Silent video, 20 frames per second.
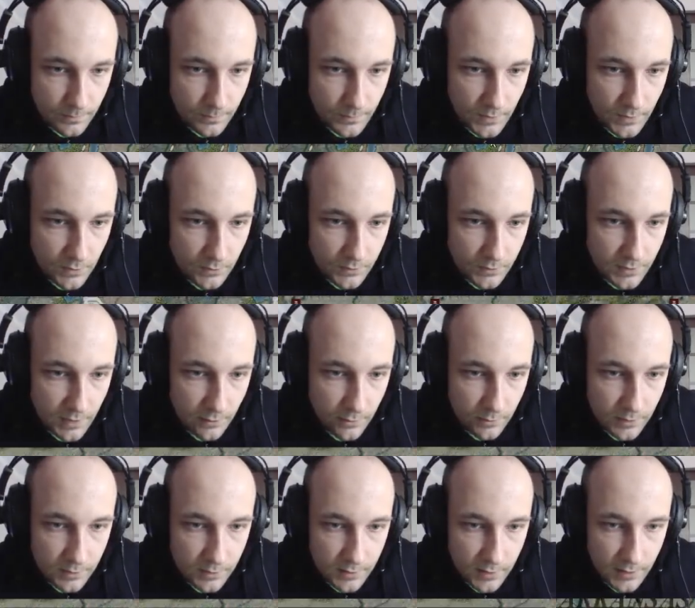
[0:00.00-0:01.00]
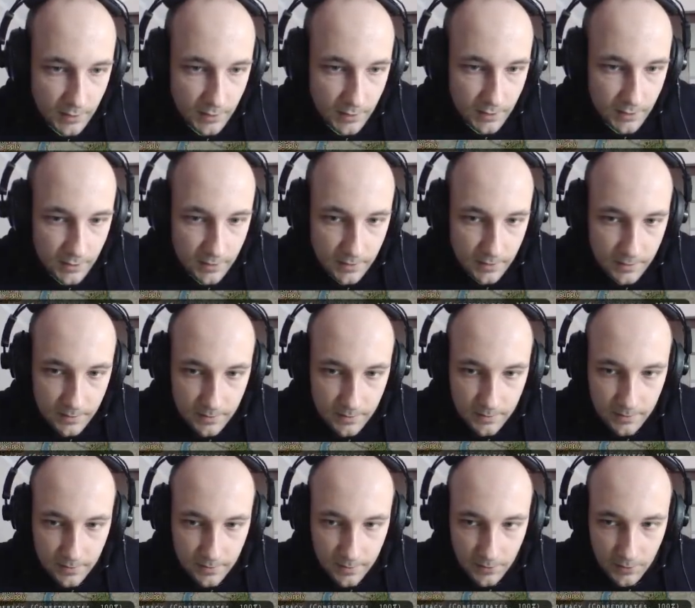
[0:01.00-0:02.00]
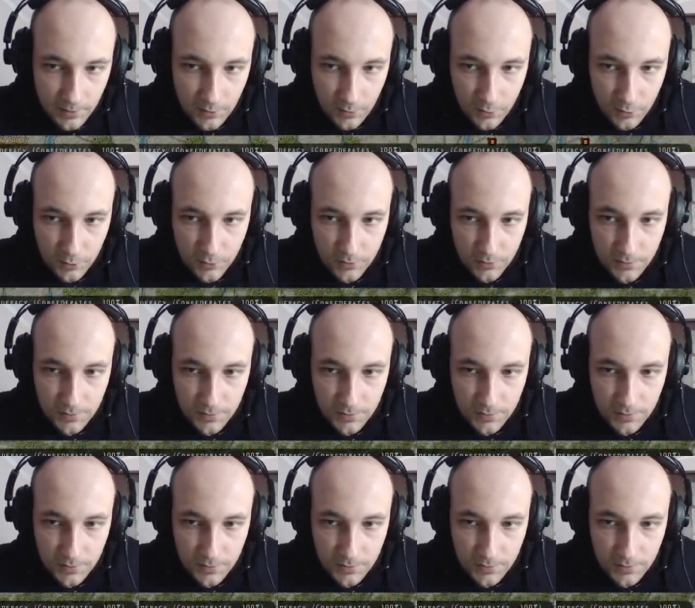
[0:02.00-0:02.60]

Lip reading: Because they will trigger a lot.